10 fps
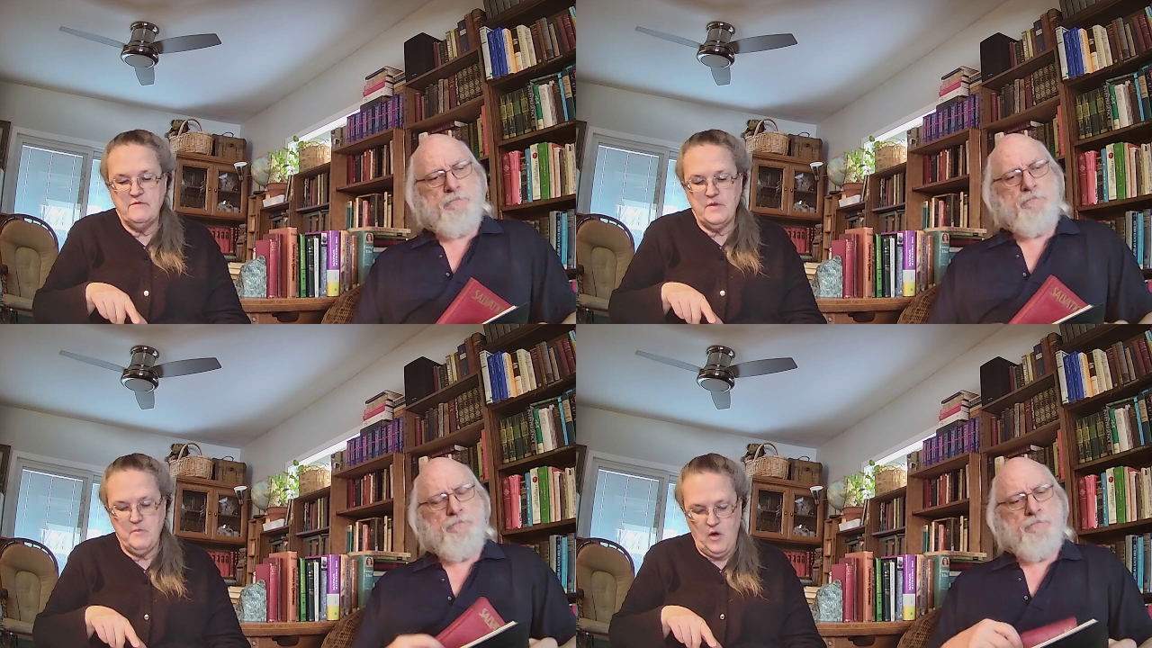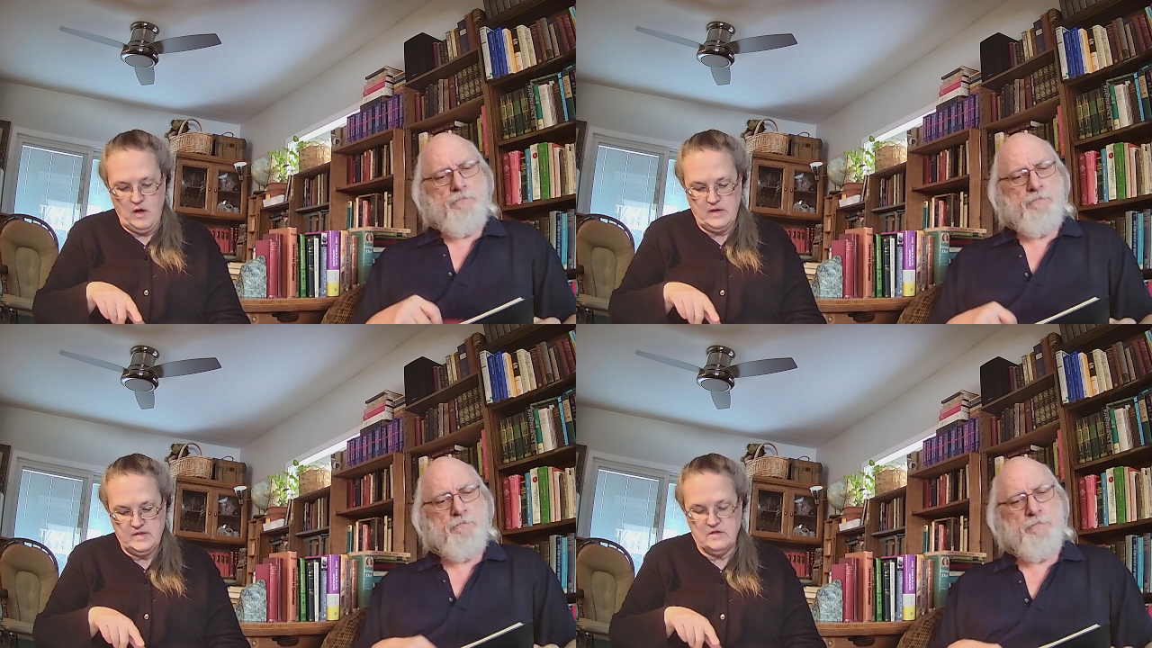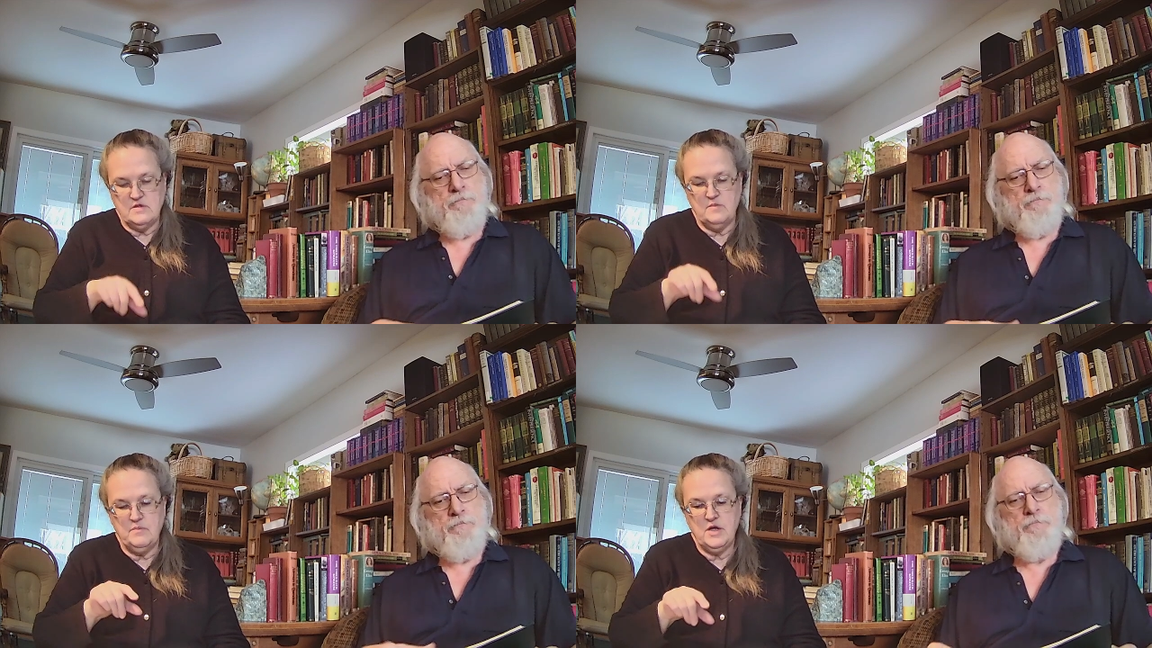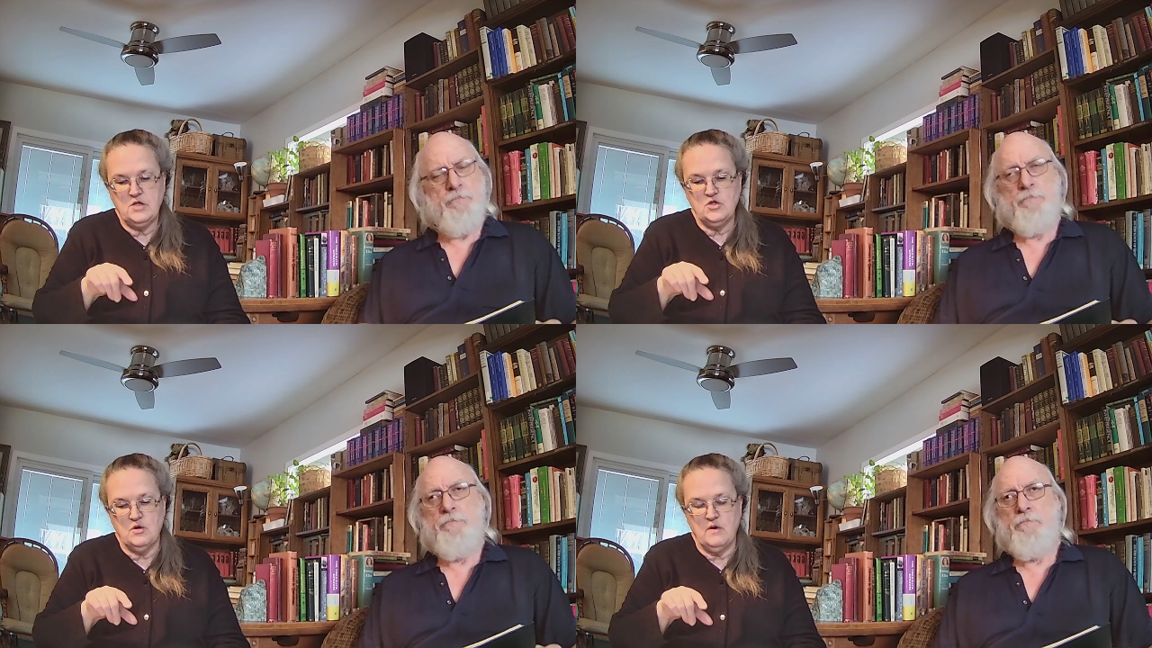Speaker 1: the box, there's a
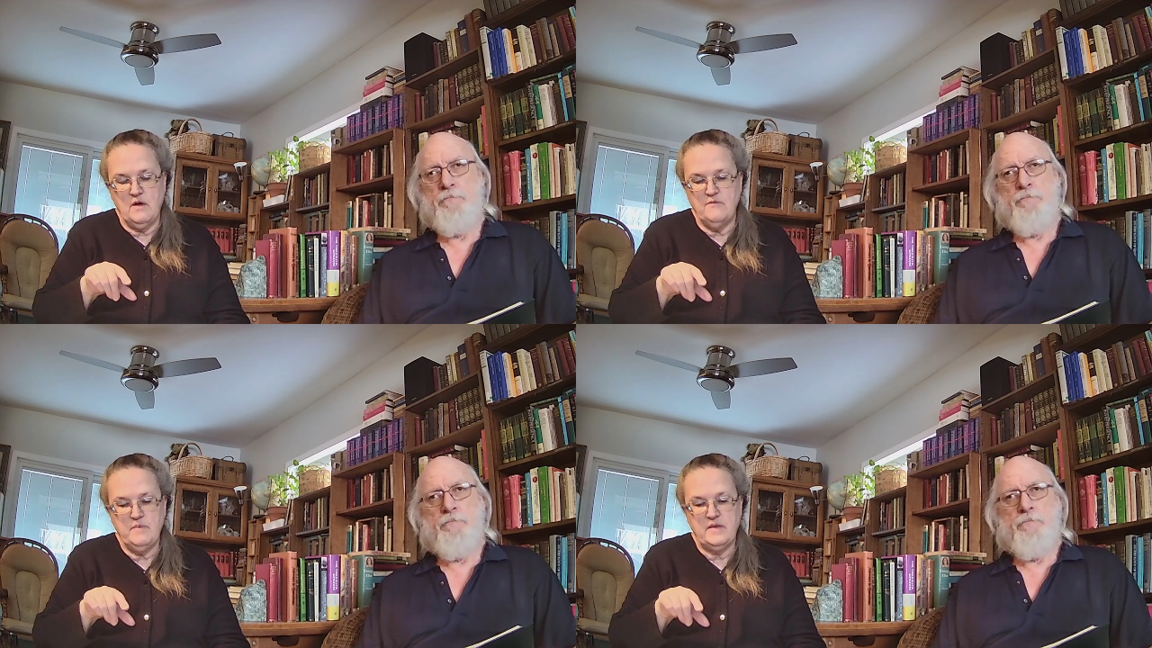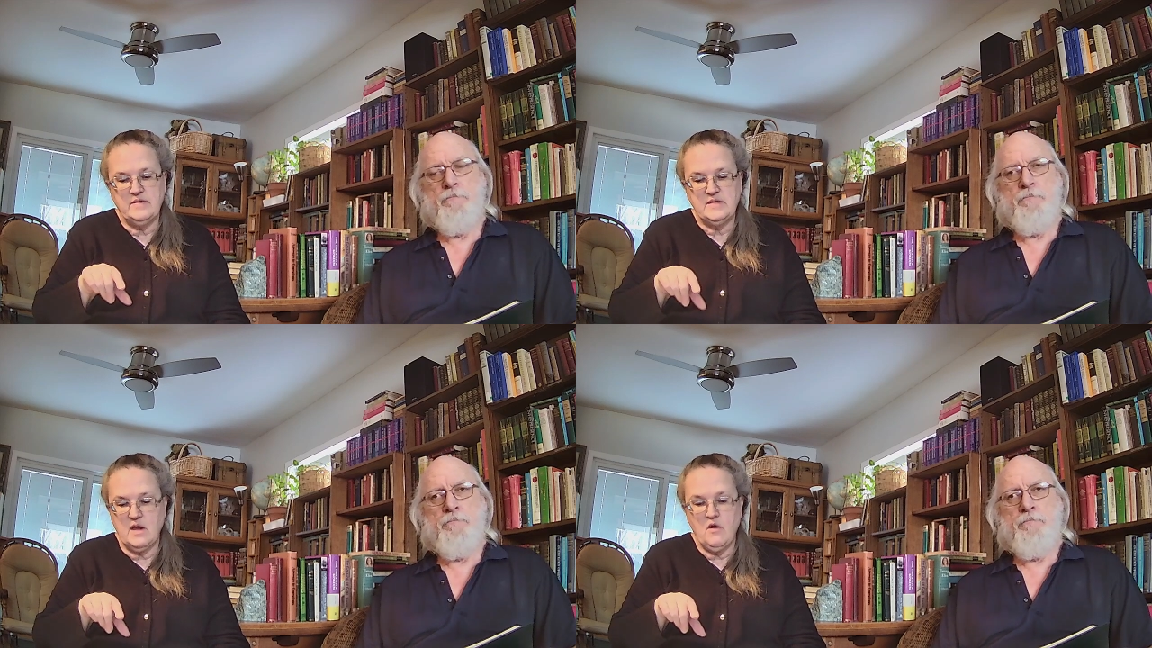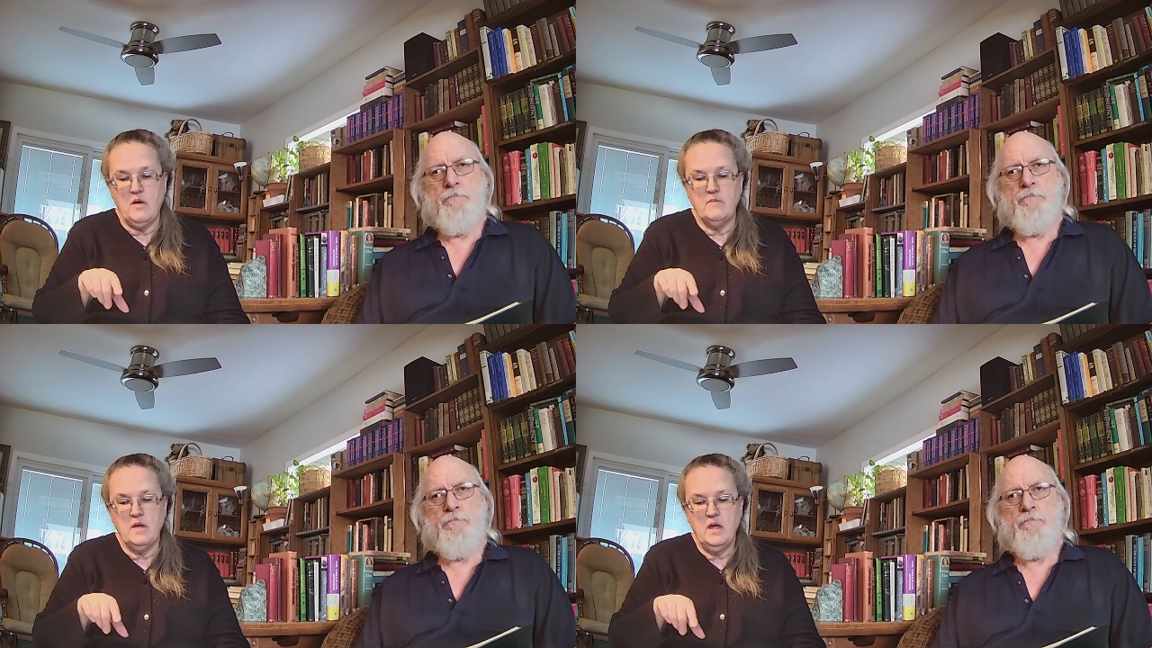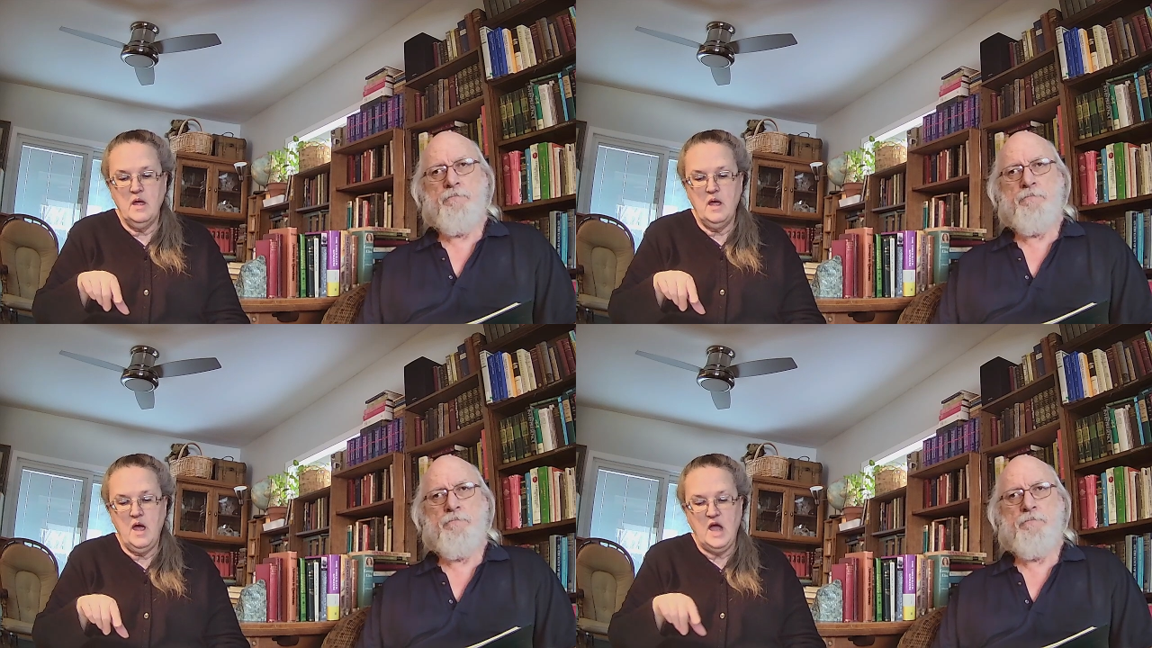picture of Beth Sarim,
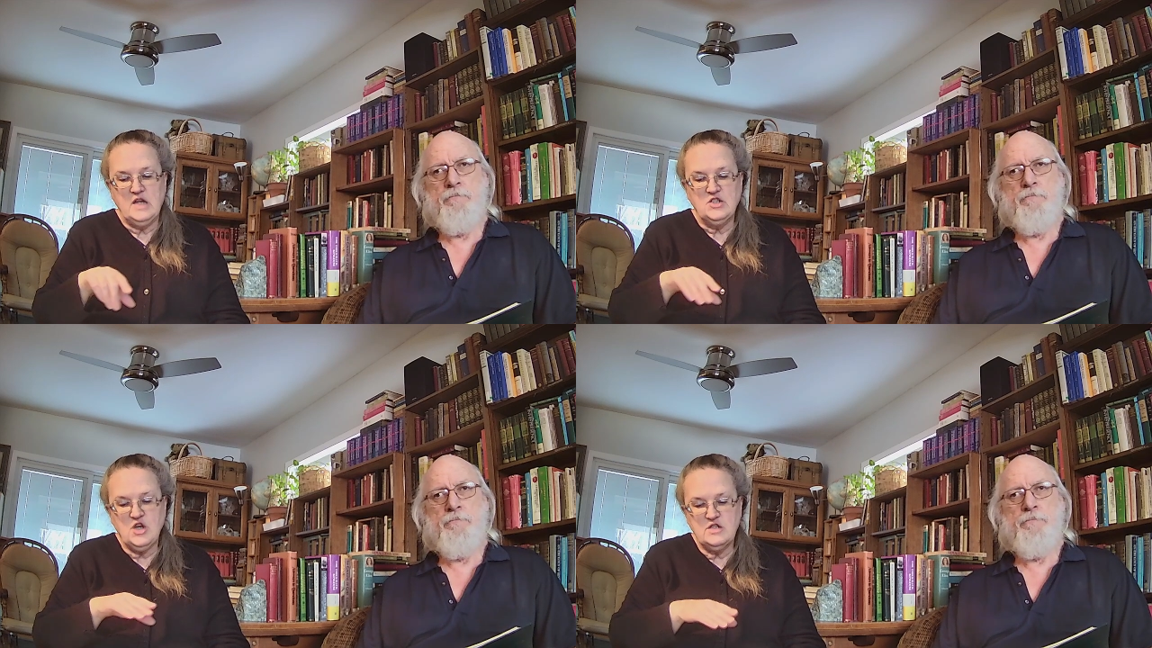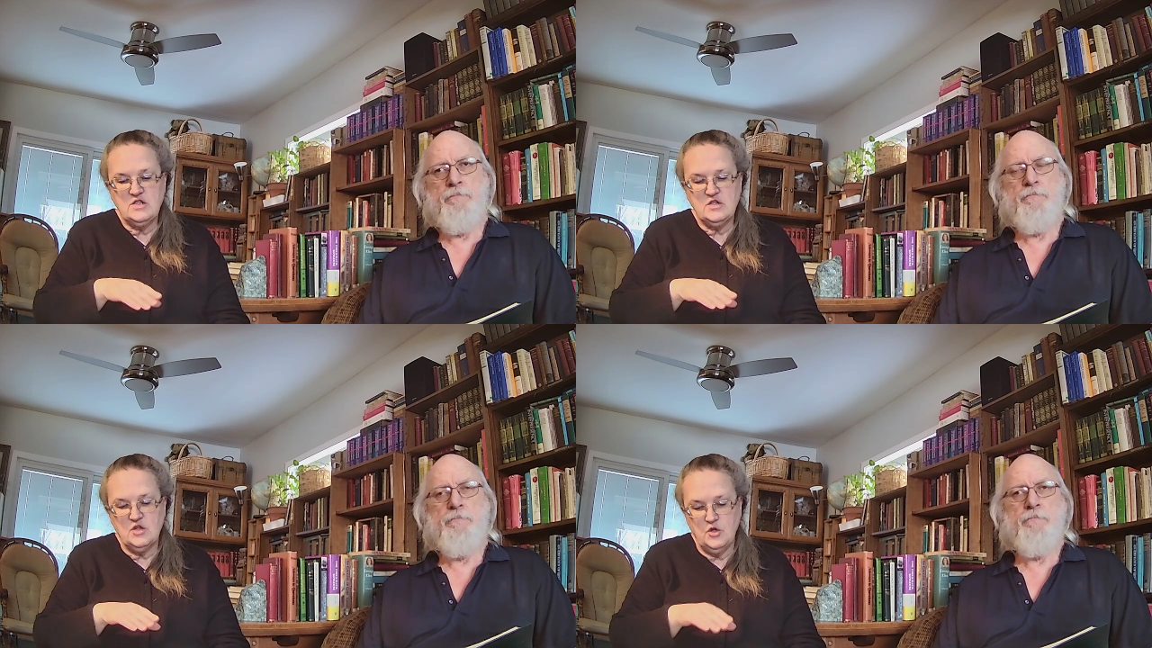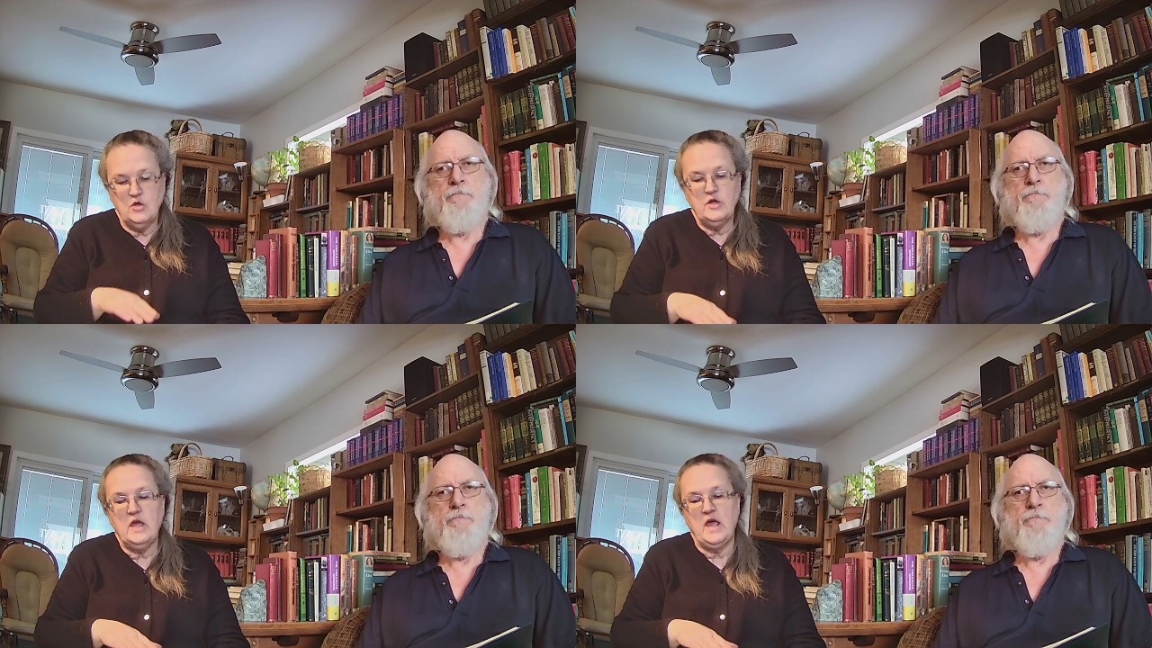and just looking